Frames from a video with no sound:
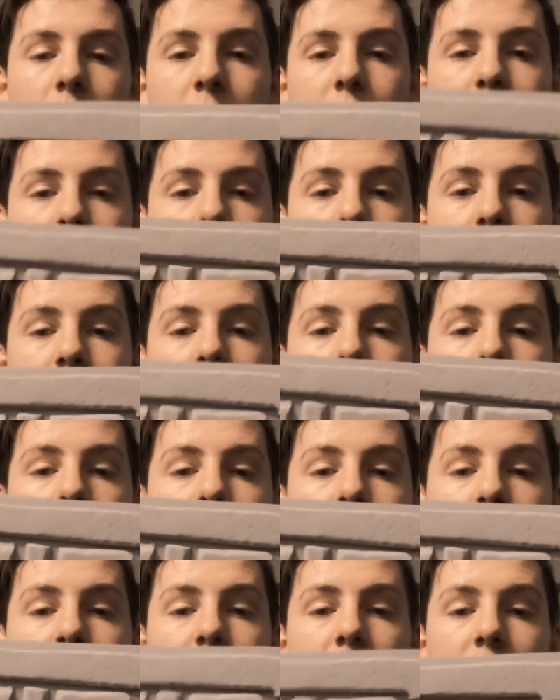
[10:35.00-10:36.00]
or each of the
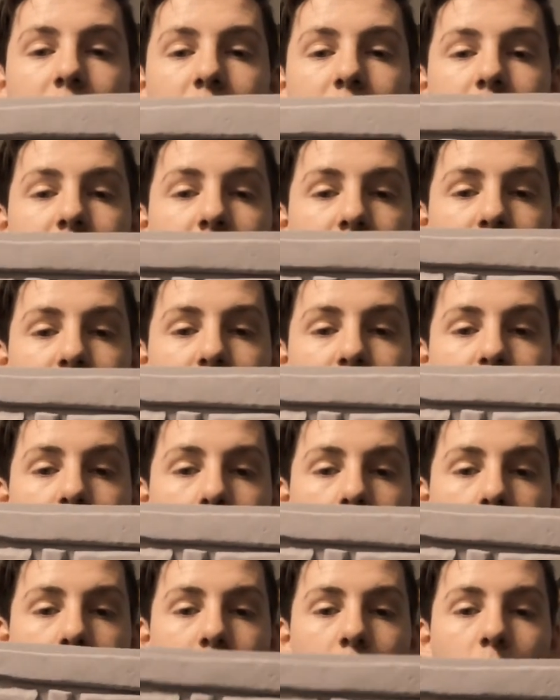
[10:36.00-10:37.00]
lines right here, sections
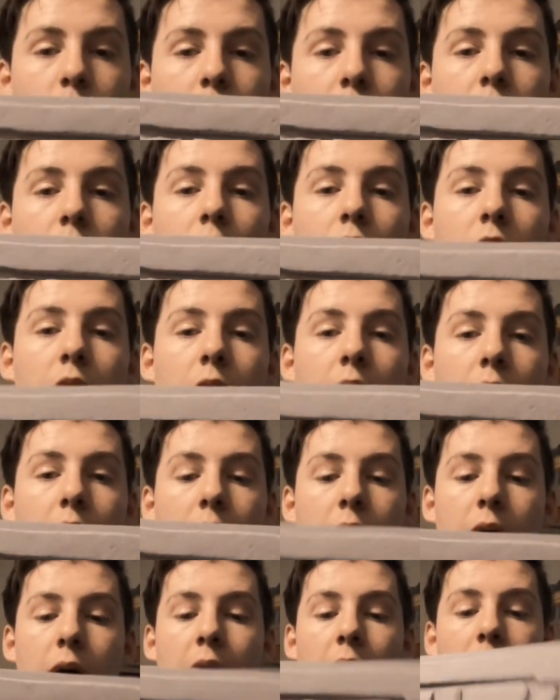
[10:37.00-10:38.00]
or whatever you want to call it,
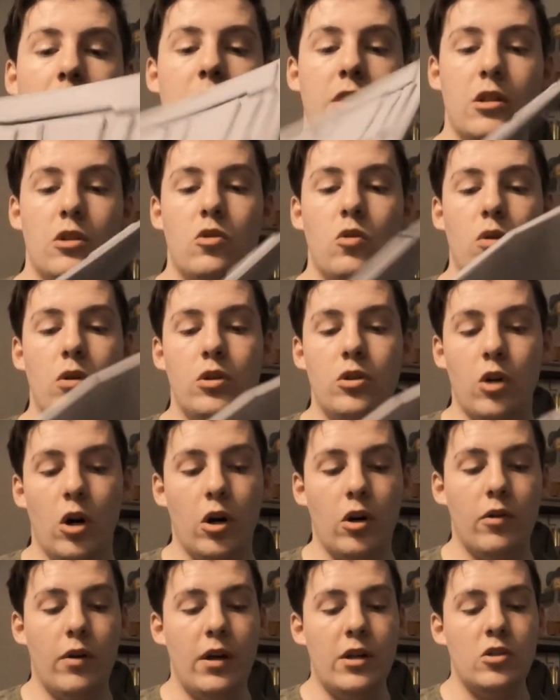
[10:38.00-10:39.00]
to do a
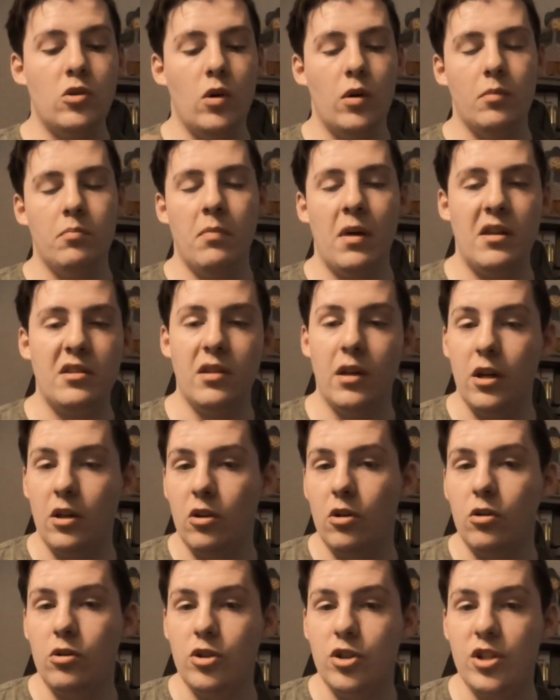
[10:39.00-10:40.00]
dark gray so it makes like
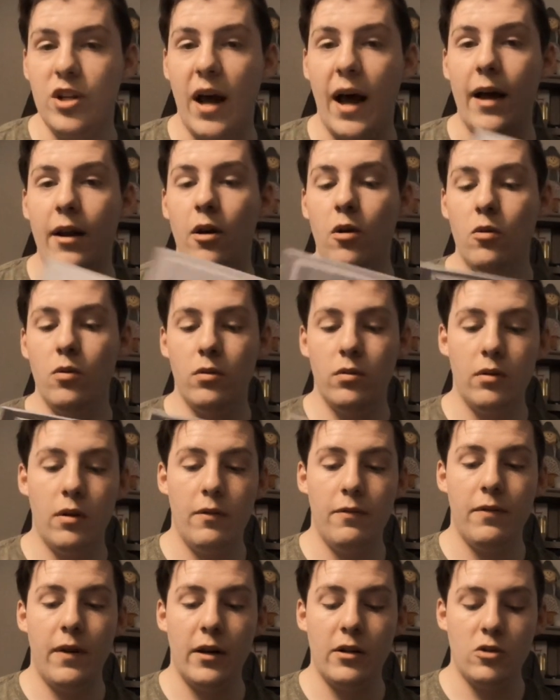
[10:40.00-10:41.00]
a little shadow
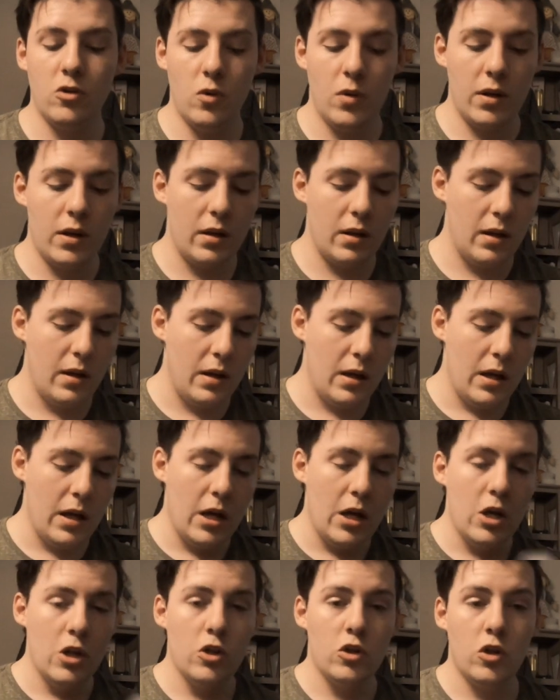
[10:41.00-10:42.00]
effect to it.
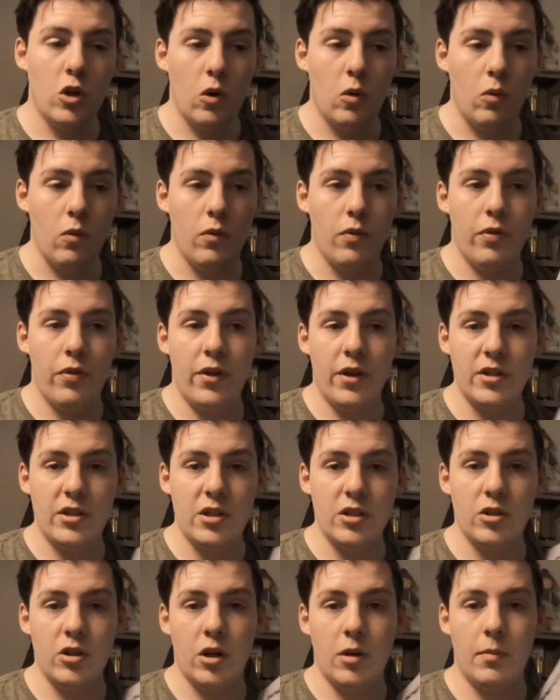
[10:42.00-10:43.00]
So
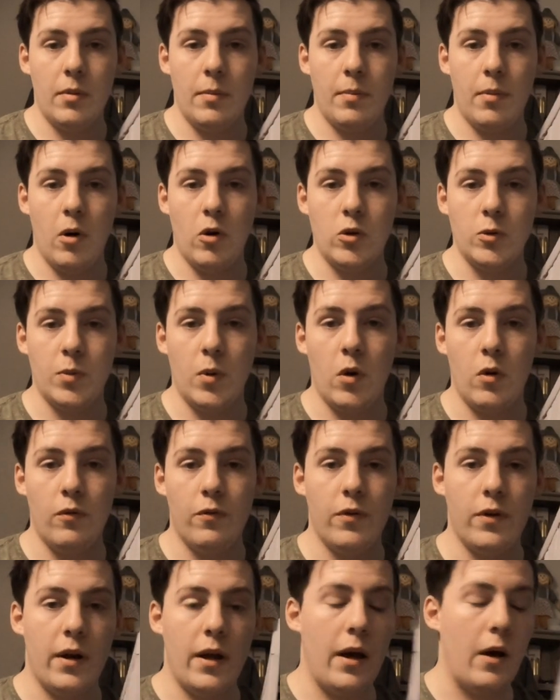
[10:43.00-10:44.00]
this is going to be
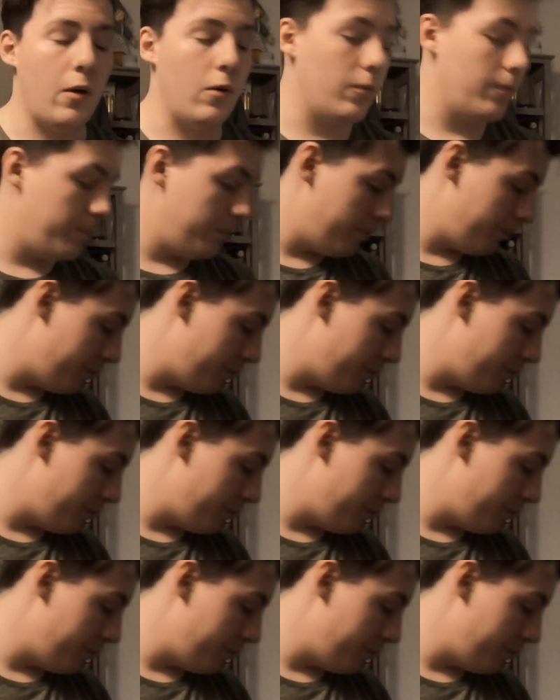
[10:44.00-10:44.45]
postponed for now.